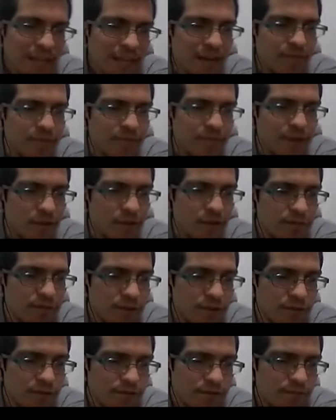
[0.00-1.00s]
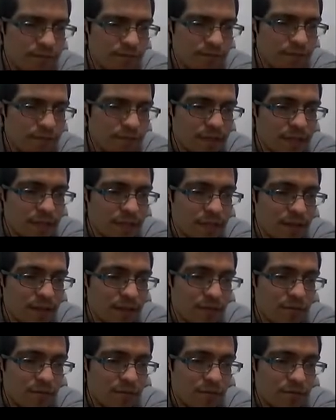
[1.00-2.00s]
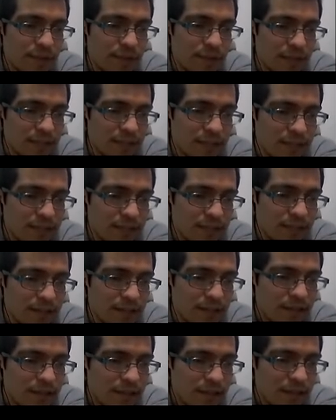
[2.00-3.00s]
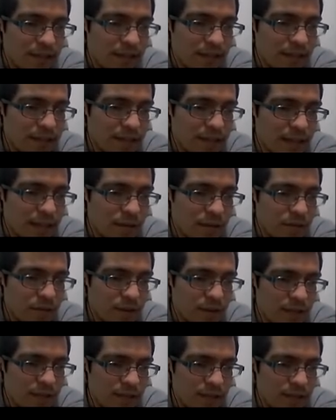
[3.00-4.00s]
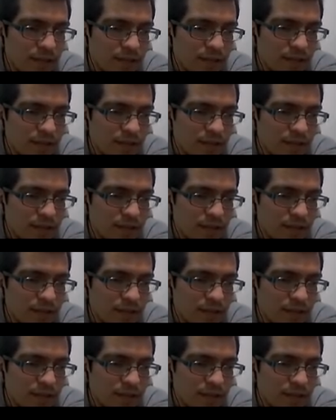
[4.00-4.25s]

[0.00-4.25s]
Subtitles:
field of view with a center that is a coordinate,